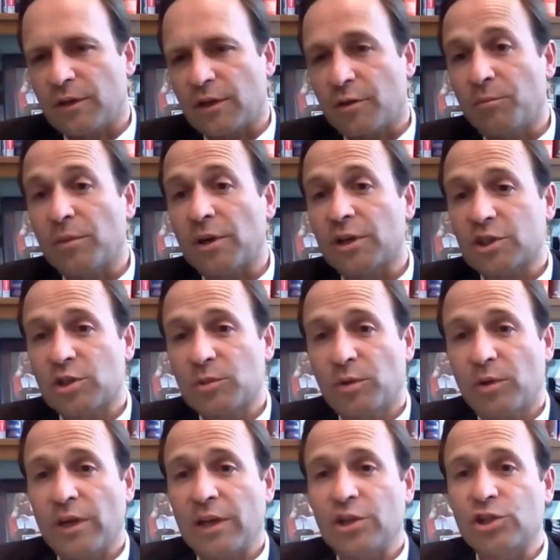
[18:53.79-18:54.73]

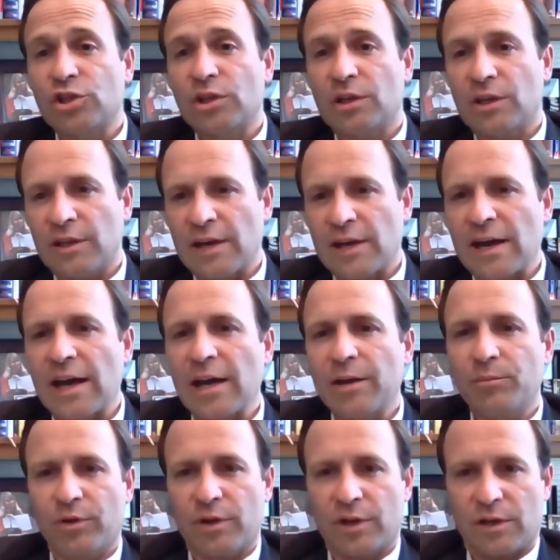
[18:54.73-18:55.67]
combustible engine and the
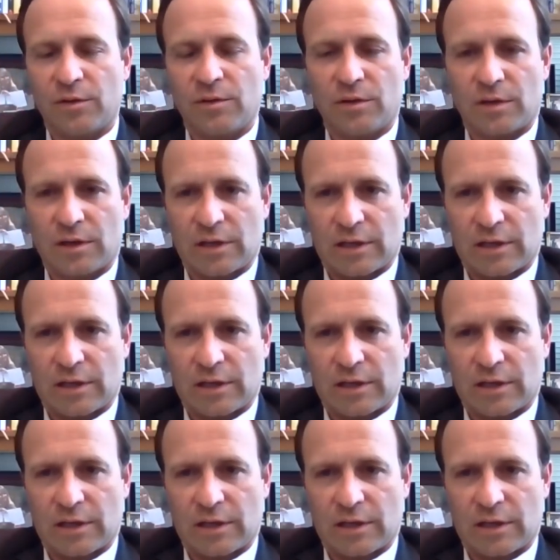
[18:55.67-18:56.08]
hybrid